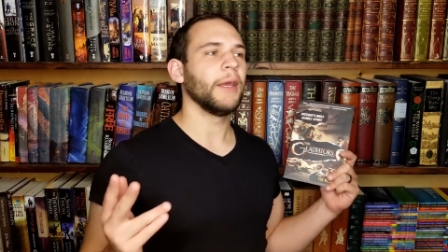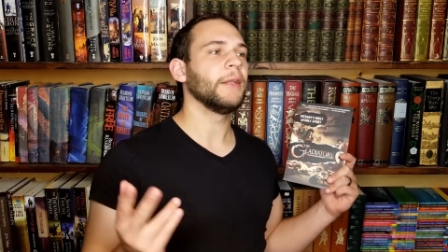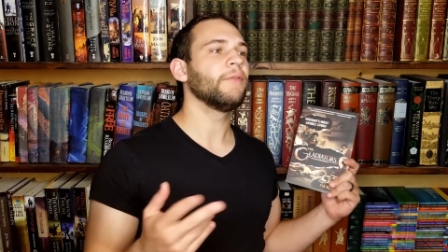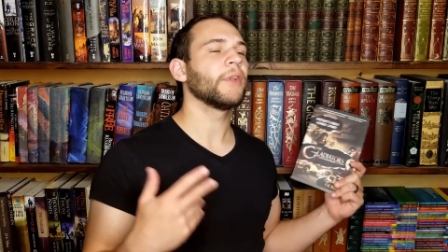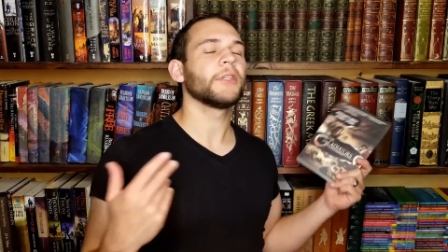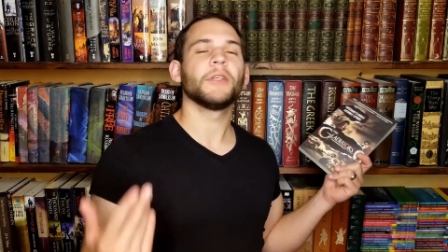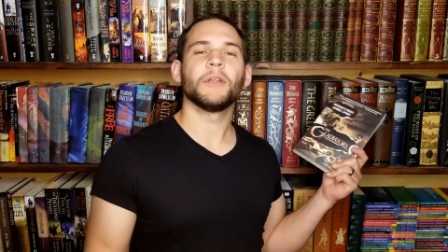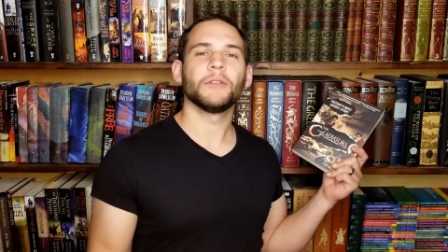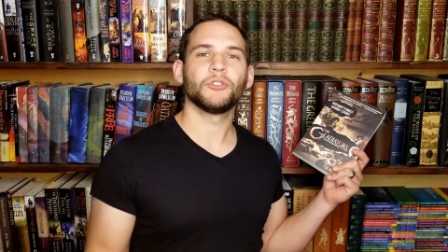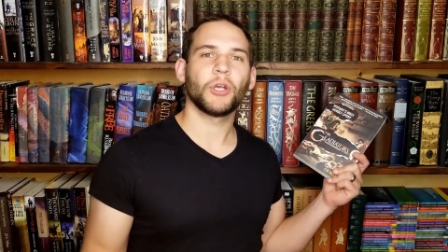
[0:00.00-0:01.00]
and even like
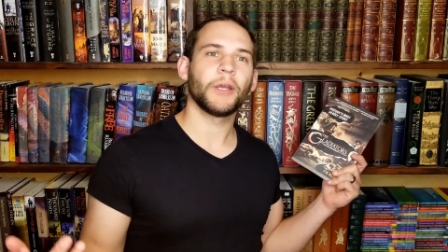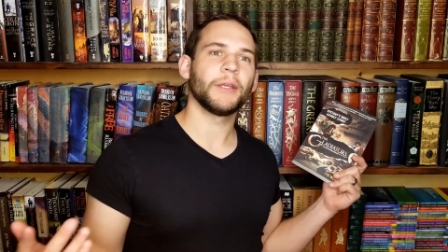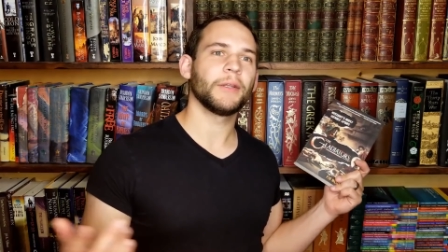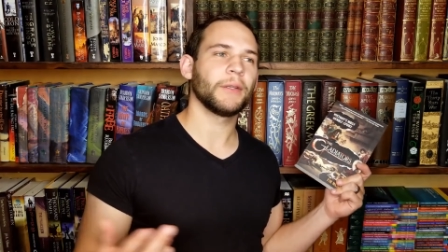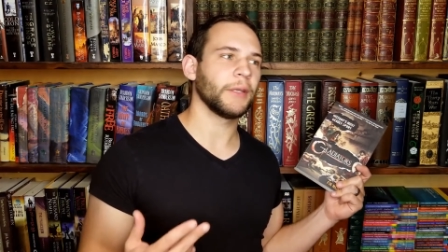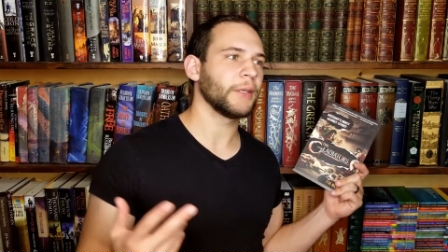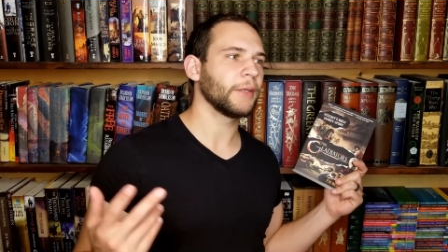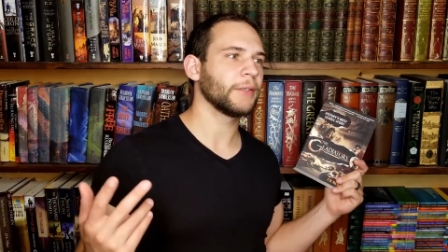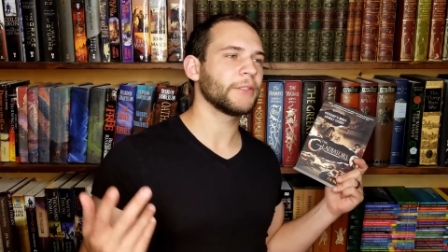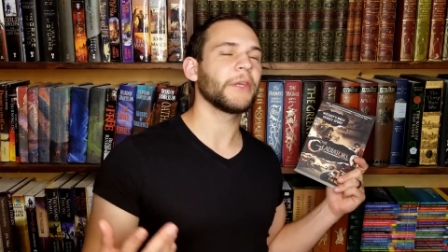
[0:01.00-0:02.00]
the giant, like
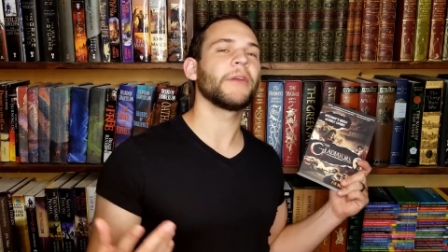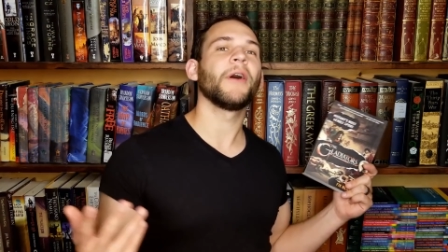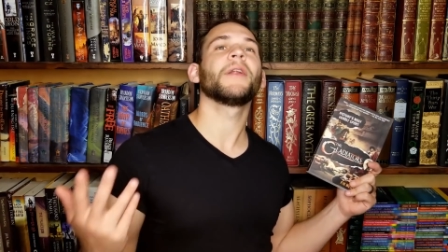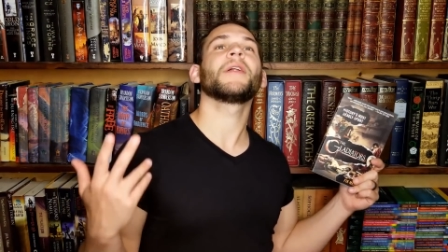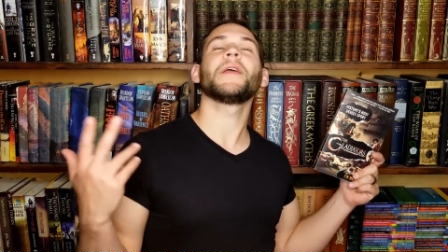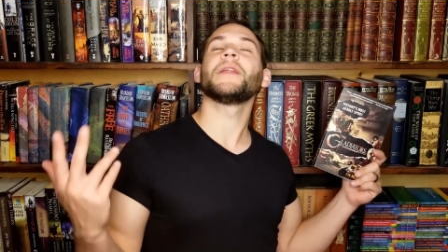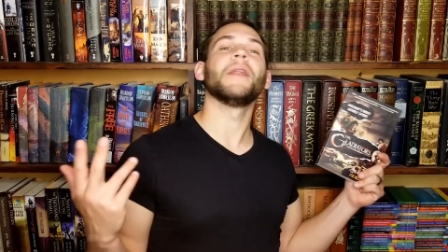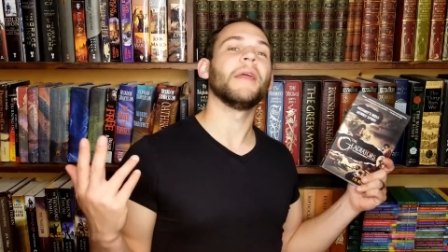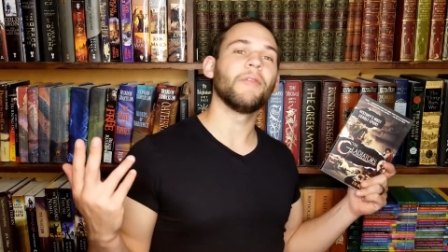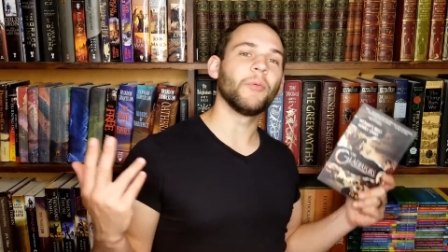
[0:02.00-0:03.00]
psychotic, like
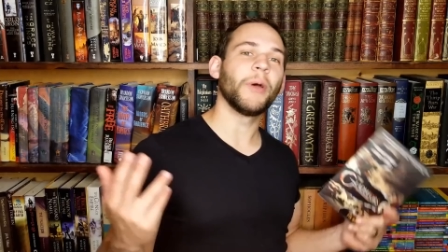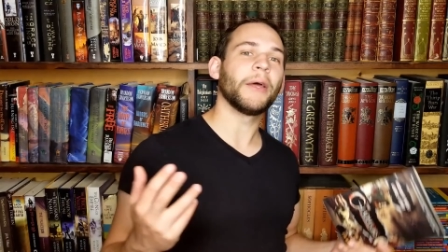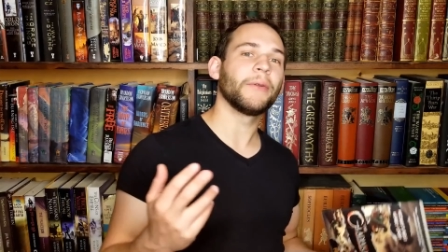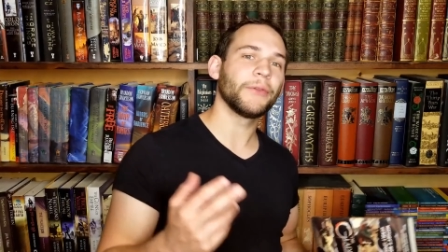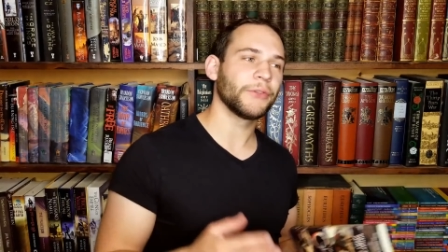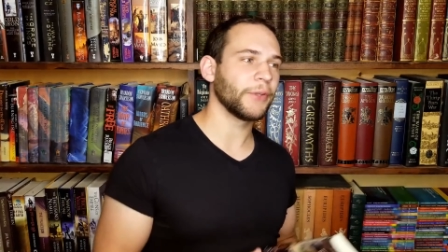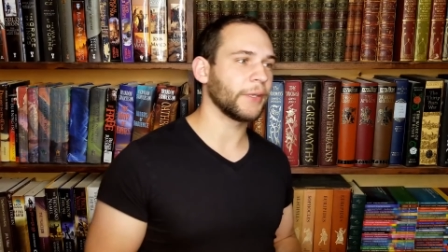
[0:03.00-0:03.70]
naval battles,